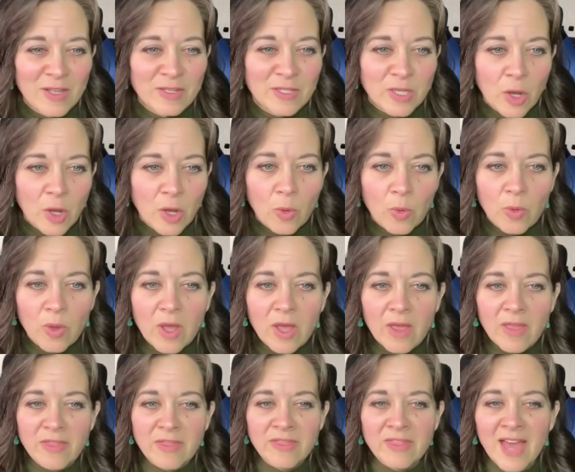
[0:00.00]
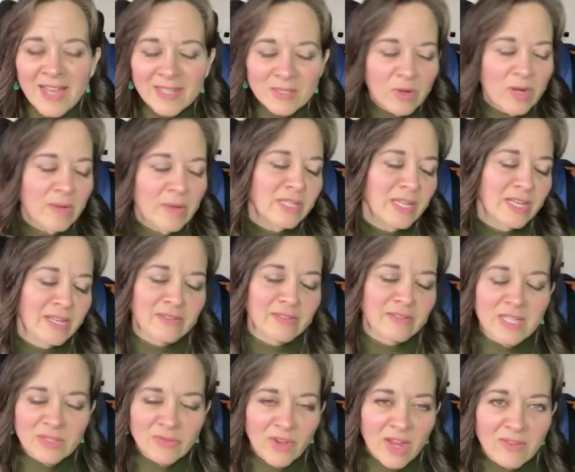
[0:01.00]
So that's what I'm saying.
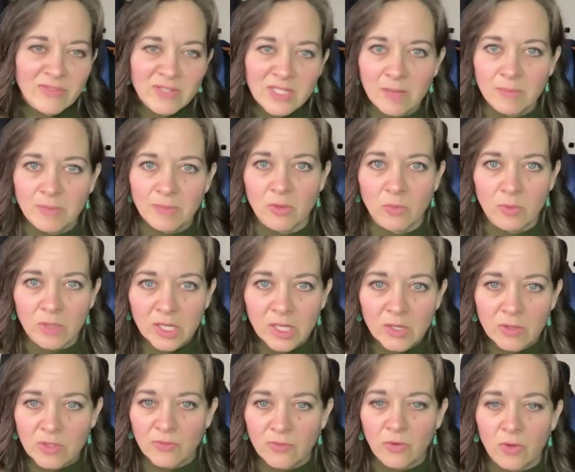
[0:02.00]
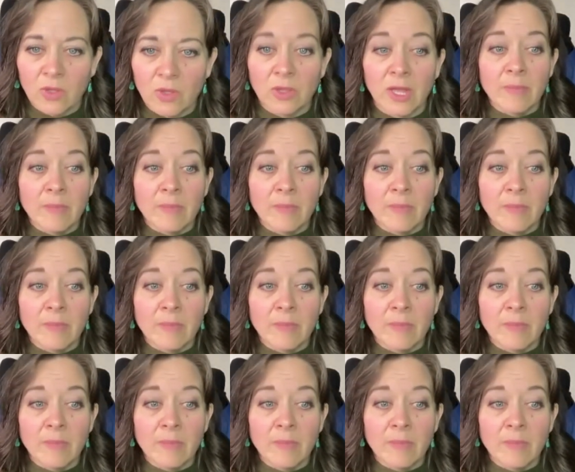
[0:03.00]
These 5 steps are really useful.